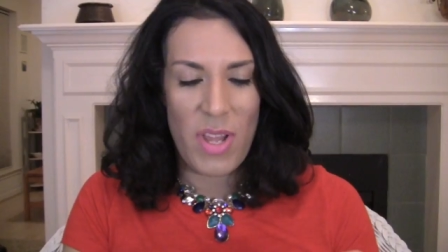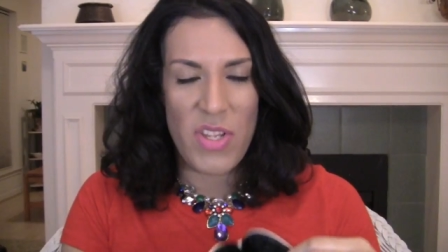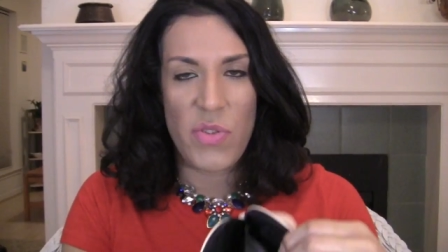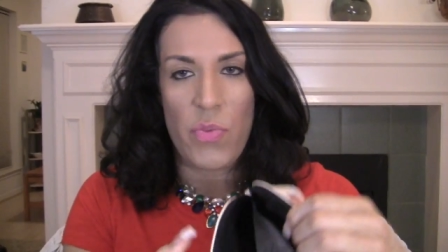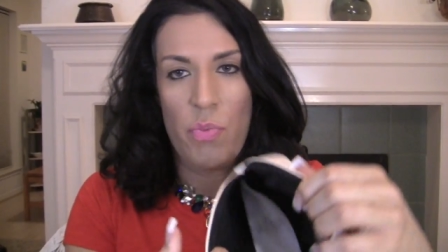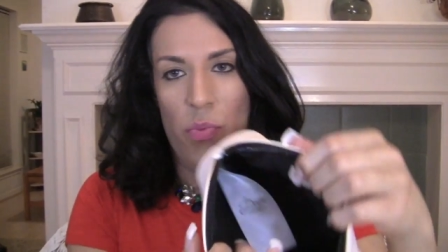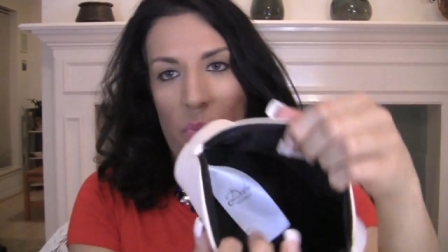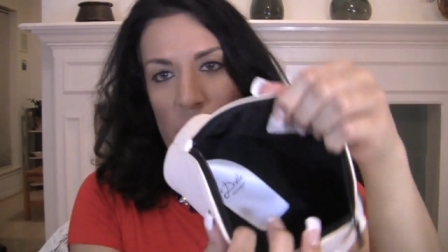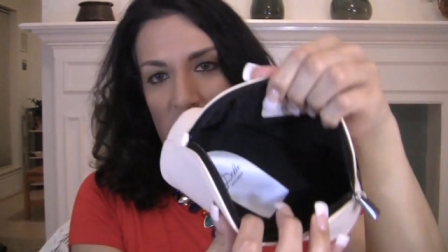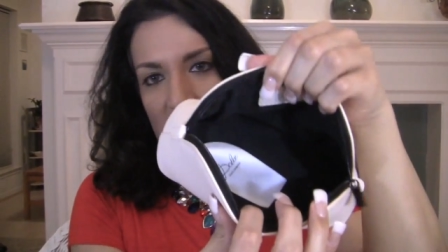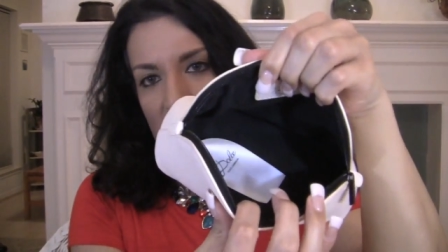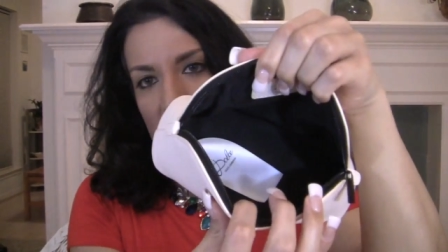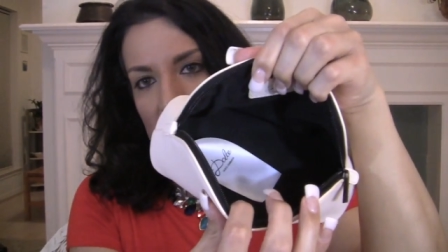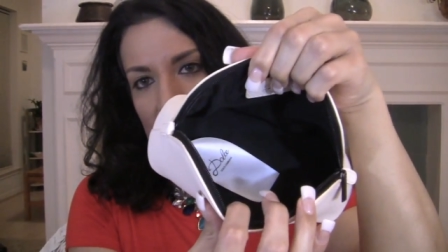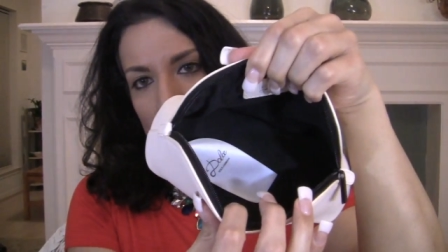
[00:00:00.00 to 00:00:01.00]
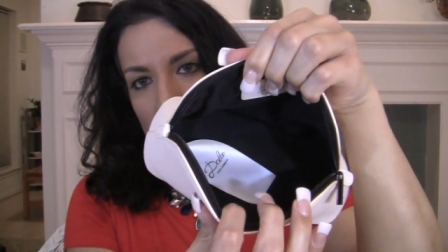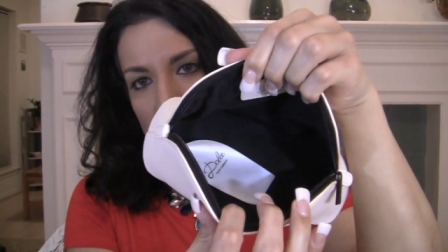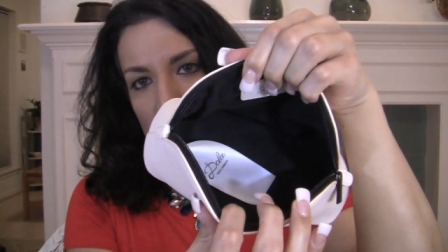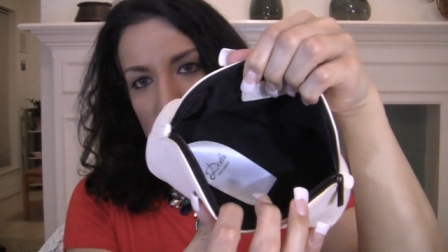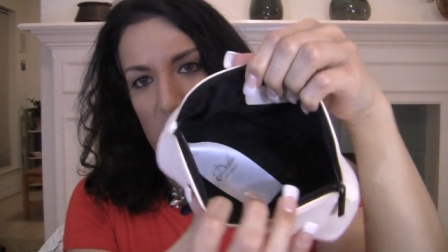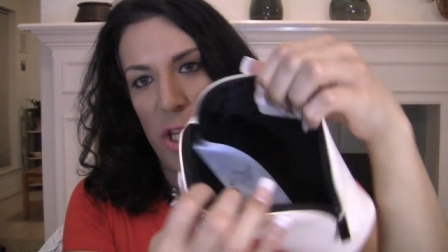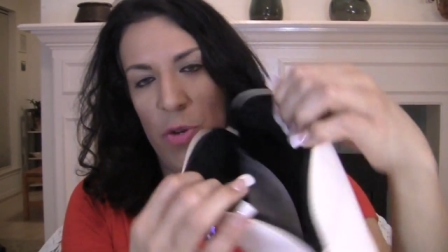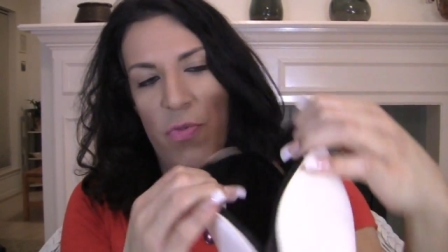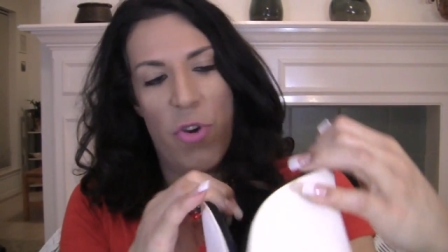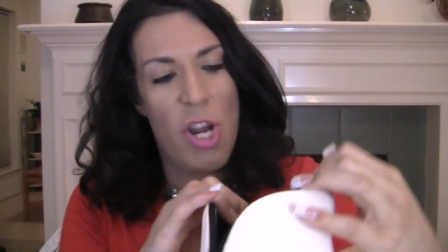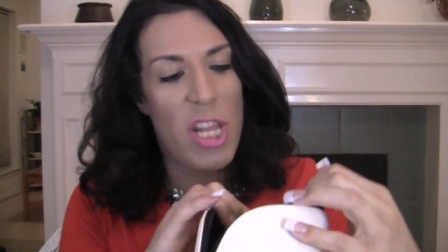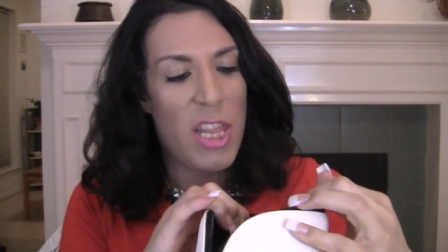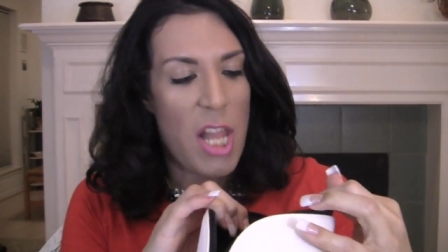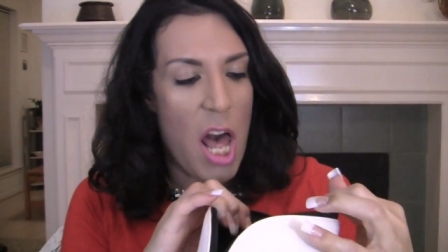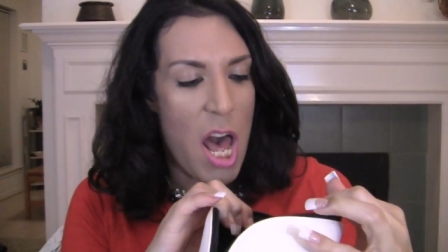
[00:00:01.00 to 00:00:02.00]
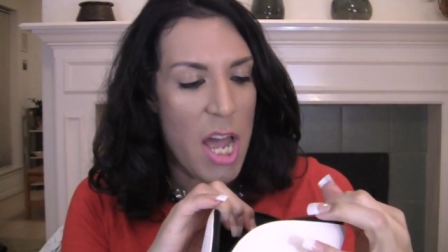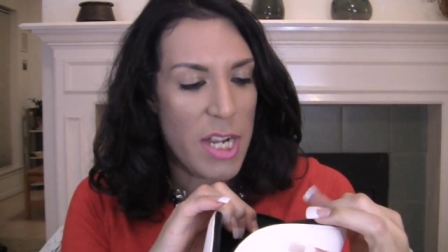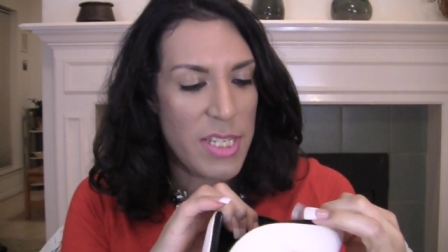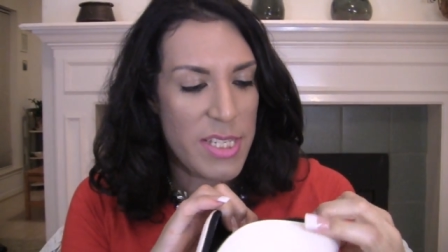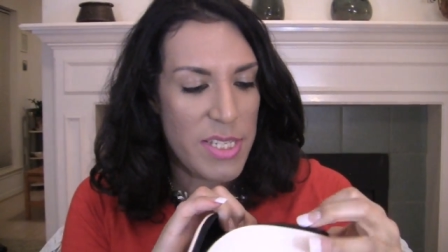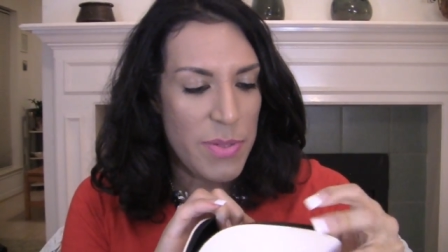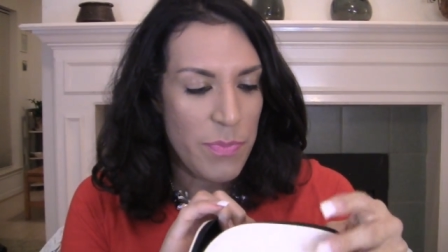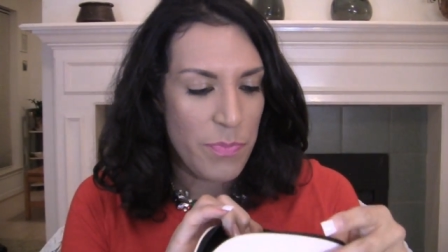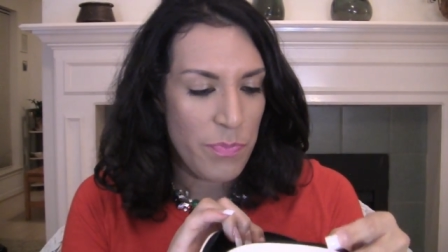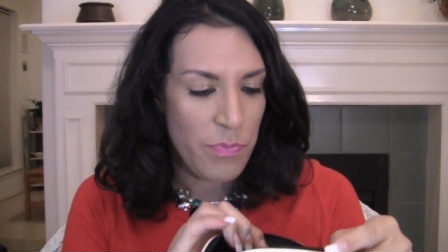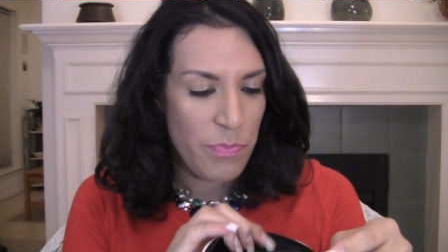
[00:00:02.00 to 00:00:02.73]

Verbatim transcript: It's really, really cute. Very luxe.